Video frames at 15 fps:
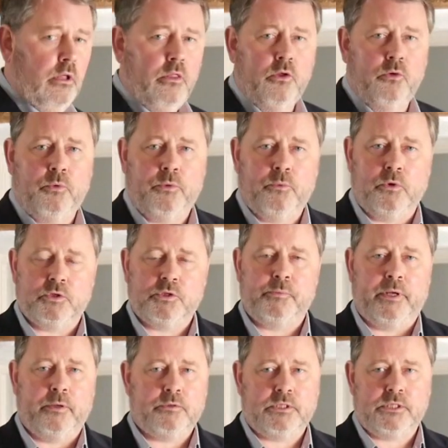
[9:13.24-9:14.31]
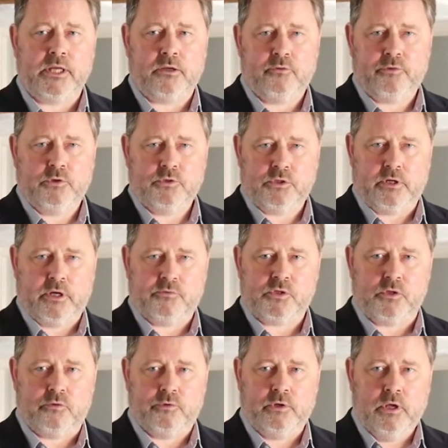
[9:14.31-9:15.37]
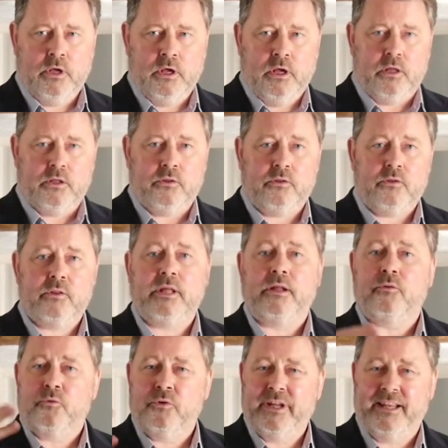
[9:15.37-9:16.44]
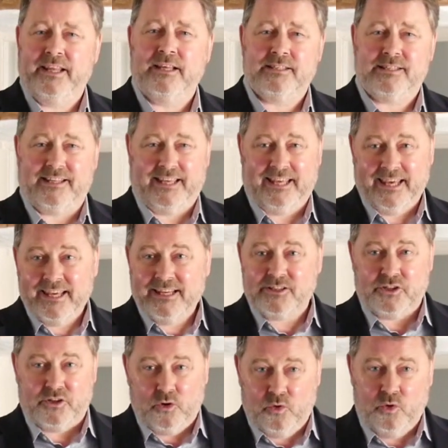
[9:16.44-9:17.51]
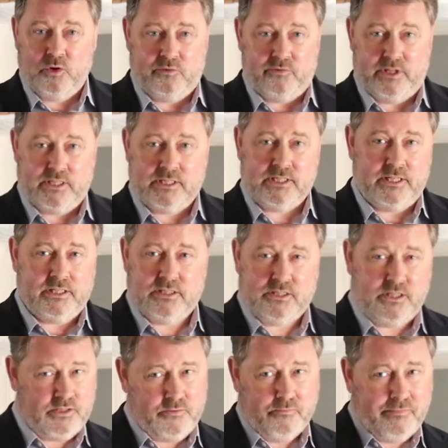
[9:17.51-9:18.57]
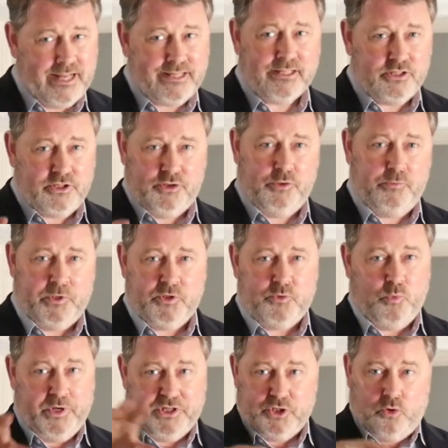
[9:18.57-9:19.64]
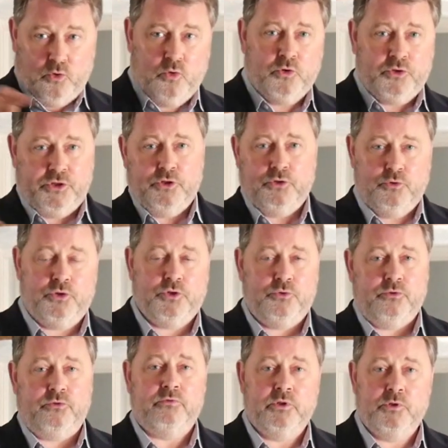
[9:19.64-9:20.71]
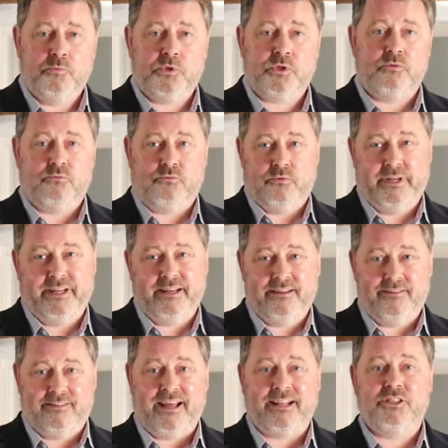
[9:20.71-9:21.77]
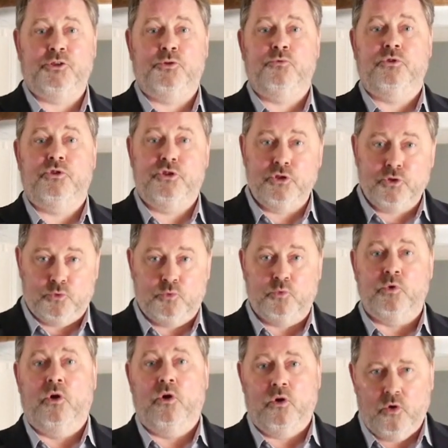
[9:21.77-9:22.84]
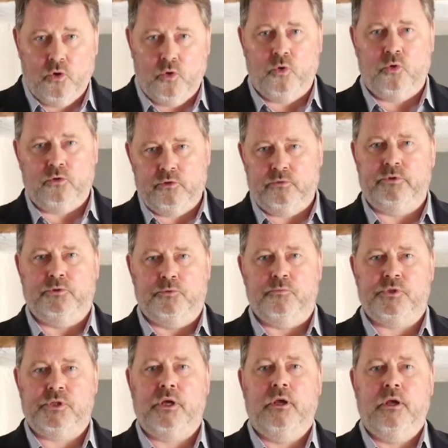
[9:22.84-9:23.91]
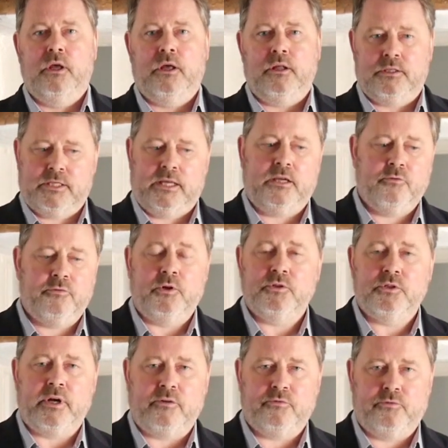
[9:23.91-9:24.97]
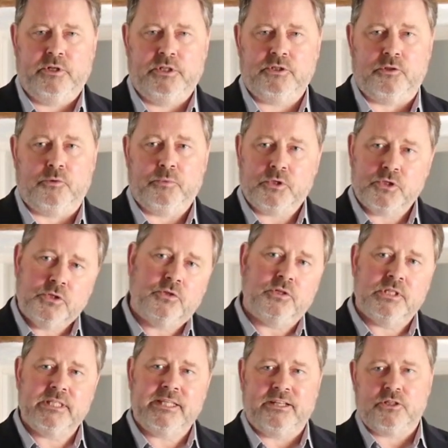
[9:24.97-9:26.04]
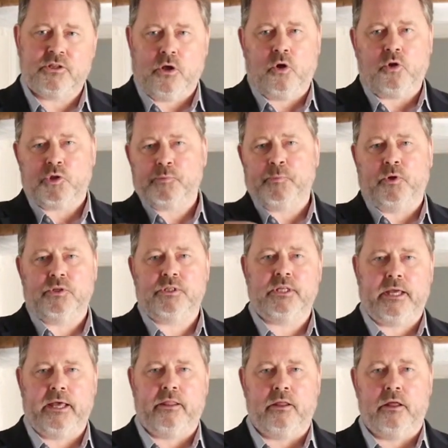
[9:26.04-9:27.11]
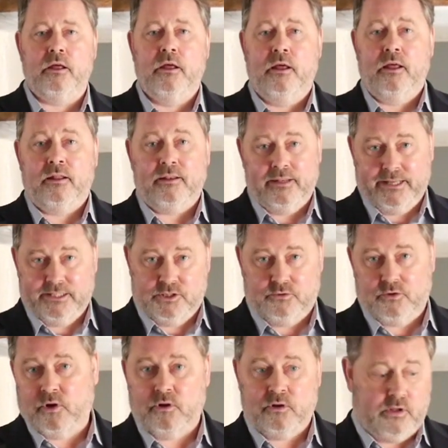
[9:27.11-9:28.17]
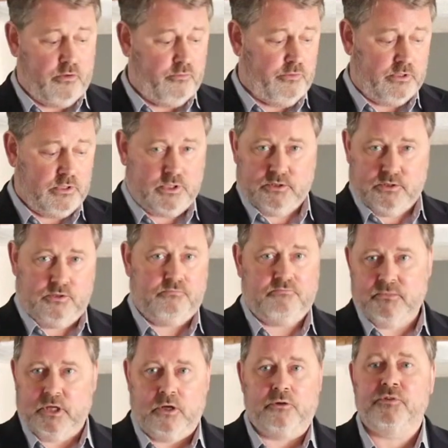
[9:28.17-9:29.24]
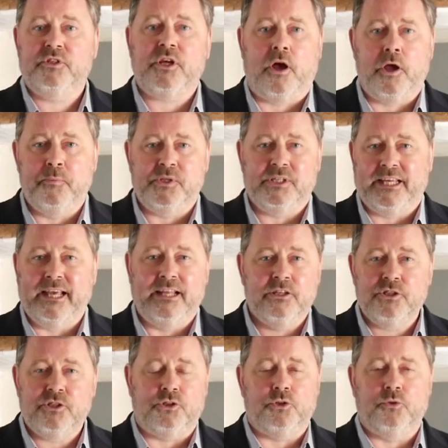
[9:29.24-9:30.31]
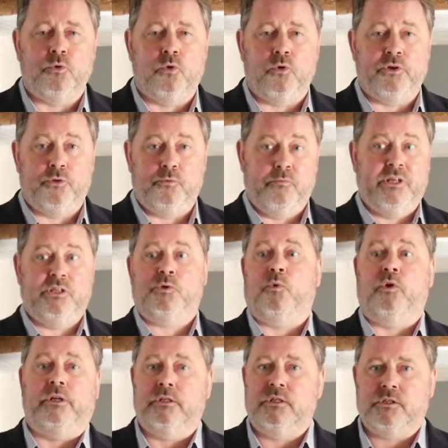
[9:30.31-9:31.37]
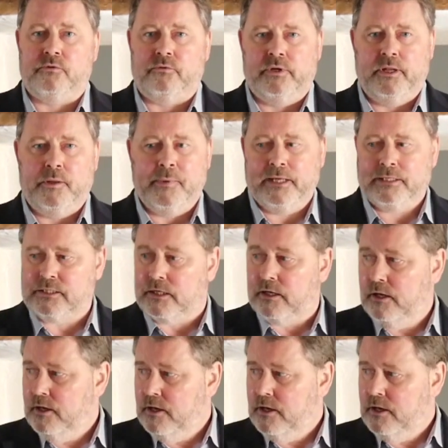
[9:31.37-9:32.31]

that we want to be able to take photographs of. And that really is the key to all of this. It doesn't matter too much which order you do the rooms, really that you do all the rooms and take a photograph of each of them, because you can stitch the hotspots together later on if it's, if time is against you or you miss one, it doesn't really matter.